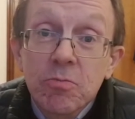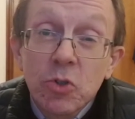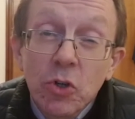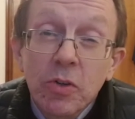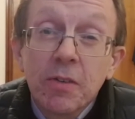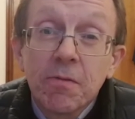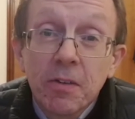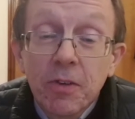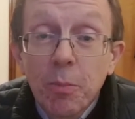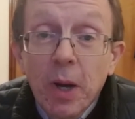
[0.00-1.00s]

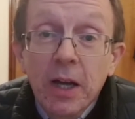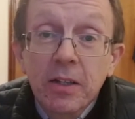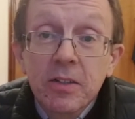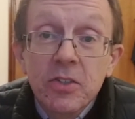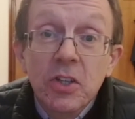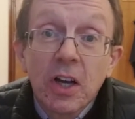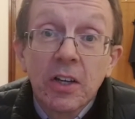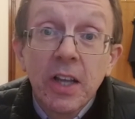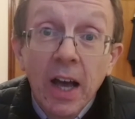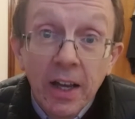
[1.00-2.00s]
£250 a
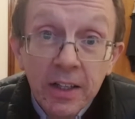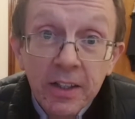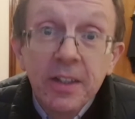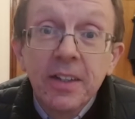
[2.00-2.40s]
day